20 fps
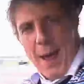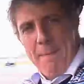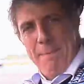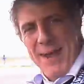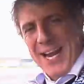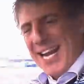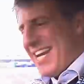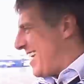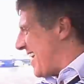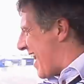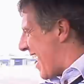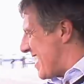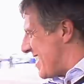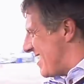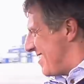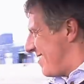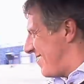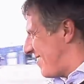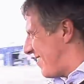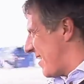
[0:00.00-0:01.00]
a bit
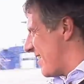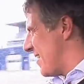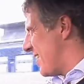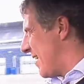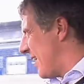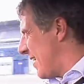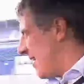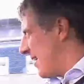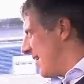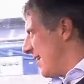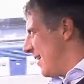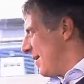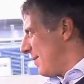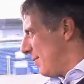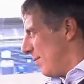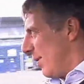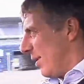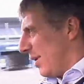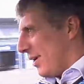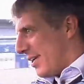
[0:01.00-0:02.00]
lazy.
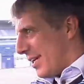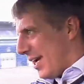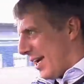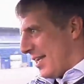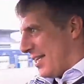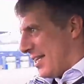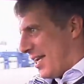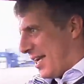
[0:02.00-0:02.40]
Right, and